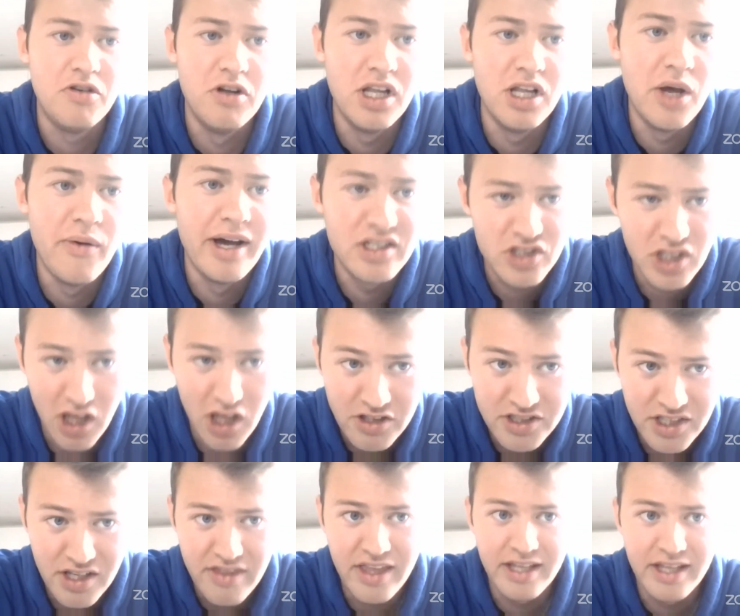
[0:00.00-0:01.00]
although
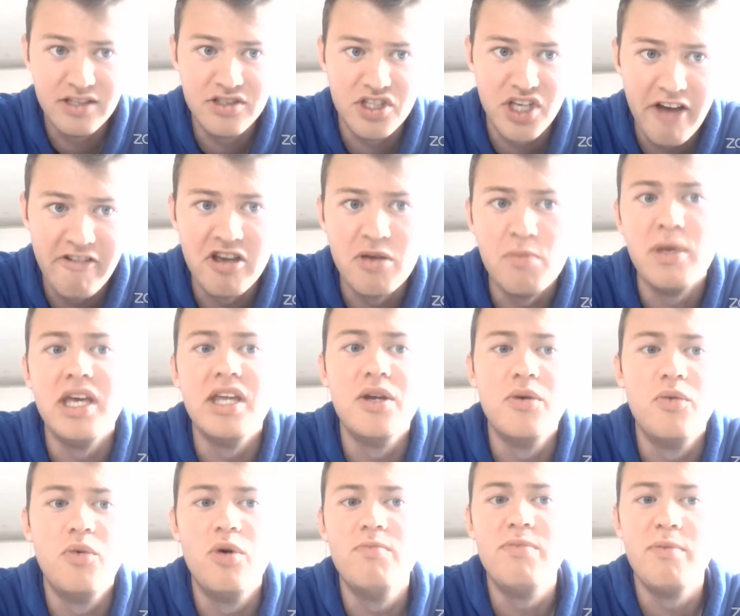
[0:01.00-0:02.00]
Ancelotti thinks Yerry
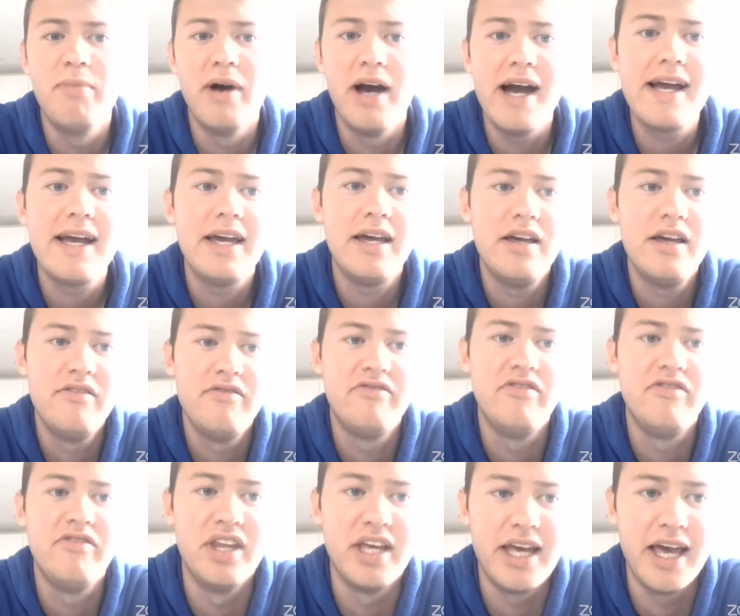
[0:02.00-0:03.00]
Mina will be back
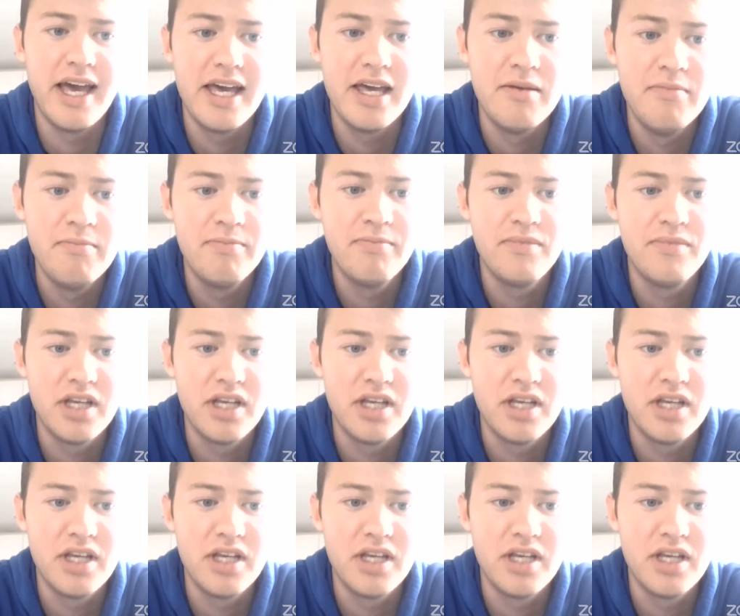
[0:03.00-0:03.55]
for the game,